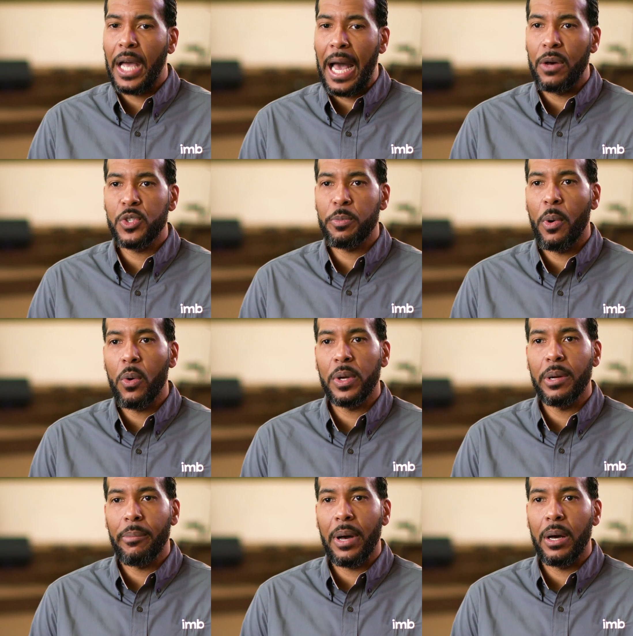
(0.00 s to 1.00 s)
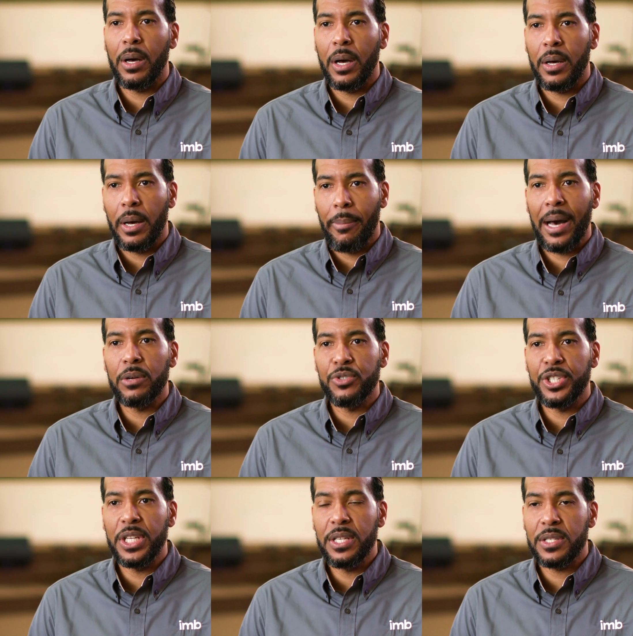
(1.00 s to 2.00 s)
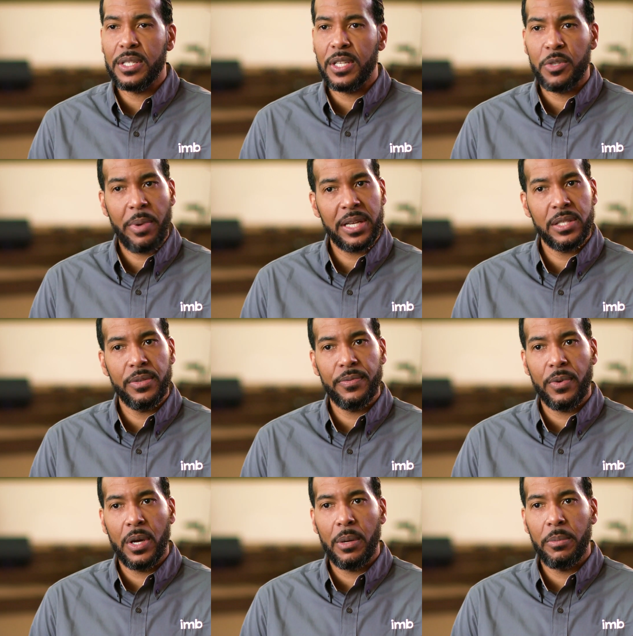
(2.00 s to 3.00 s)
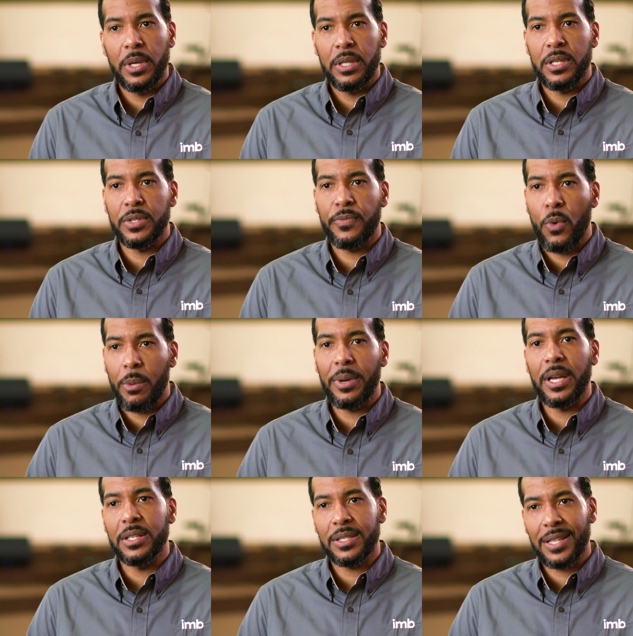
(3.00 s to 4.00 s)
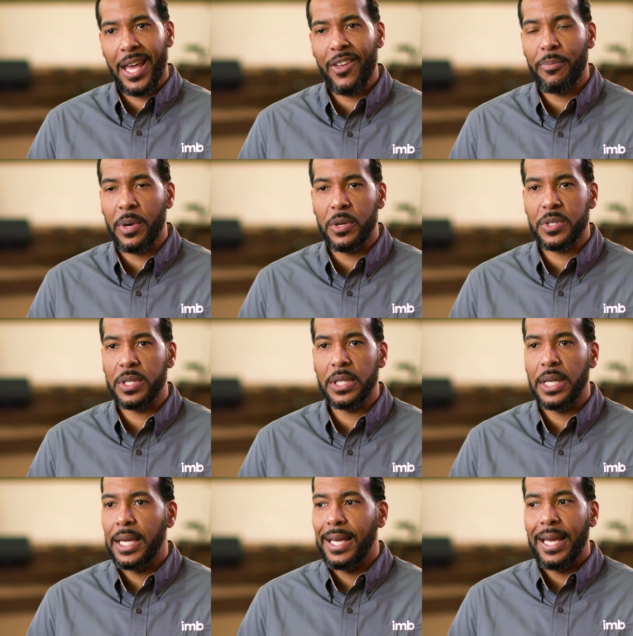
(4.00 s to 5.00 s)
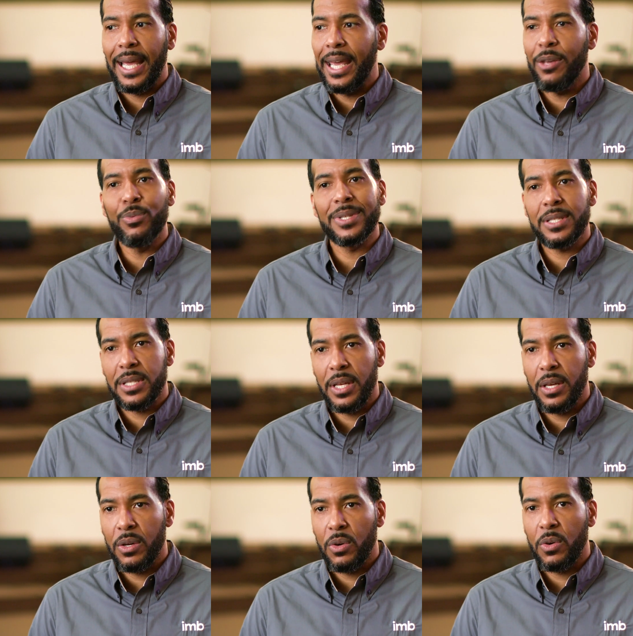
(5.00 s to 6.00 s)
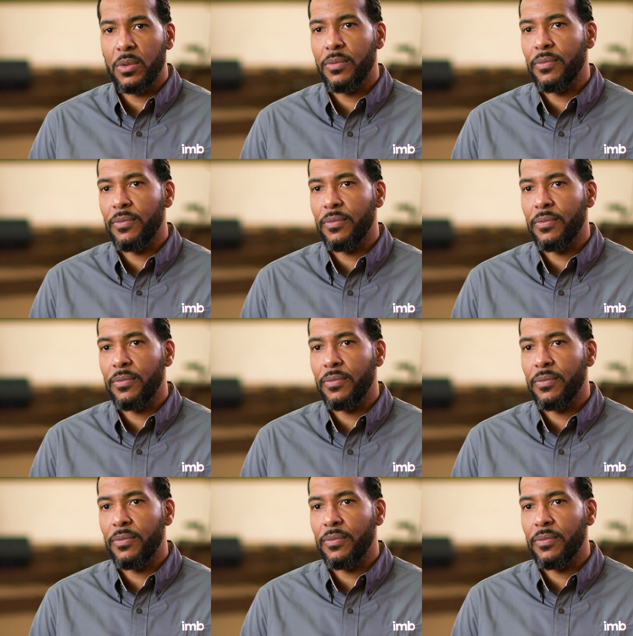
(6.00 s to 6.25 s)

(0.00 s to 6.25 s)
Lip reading: outspoken about Jesus, especially from this former enslaved person. He was still